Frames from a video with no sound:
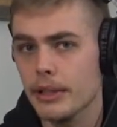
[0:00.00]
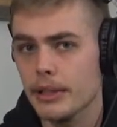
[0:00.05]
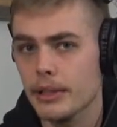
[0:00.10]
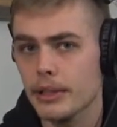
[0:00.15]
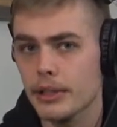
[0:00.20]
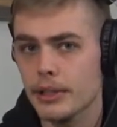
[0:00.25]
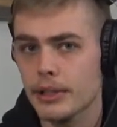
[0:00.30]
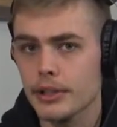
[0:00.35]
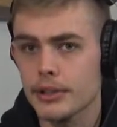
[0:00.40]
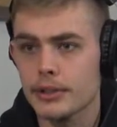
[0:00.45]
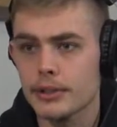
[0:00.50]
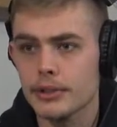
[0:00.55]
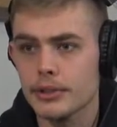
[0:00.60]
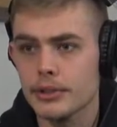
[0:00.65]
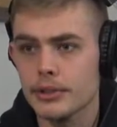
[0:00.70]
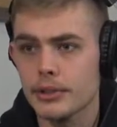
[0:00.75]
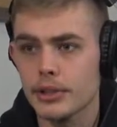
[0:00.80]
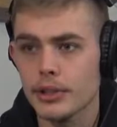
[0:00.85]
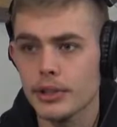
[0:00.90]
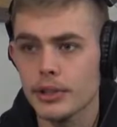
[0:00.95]
your
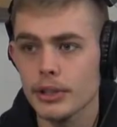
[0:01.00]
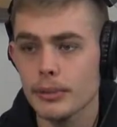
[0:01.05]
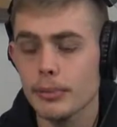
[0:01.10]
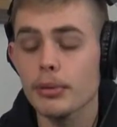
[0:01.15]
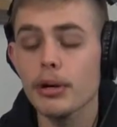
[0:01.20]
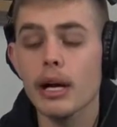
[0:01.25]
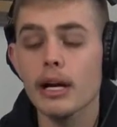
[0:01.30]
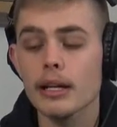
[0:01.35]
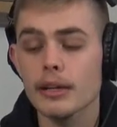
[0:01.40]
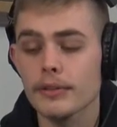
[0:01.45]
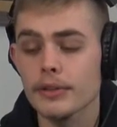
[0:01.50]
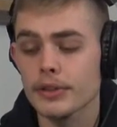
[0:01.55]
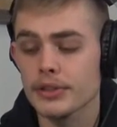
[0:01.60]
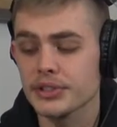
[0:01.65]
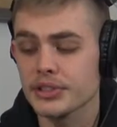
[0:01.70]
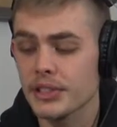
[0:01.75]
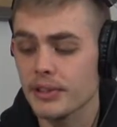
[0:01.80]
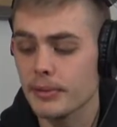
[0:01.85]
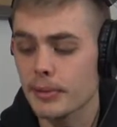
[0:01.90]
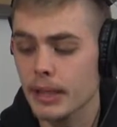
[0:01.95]
product
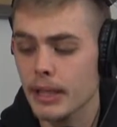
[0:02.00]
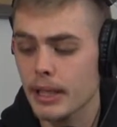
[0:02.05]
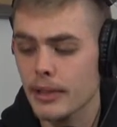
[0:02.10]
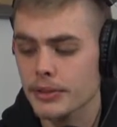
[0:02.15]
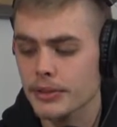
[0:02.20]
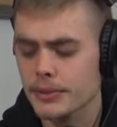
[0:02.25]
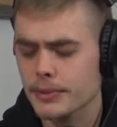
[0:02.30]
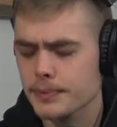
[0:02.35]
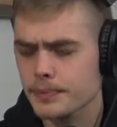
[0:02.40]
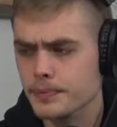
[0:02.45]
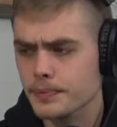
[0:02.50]
versus everybody else.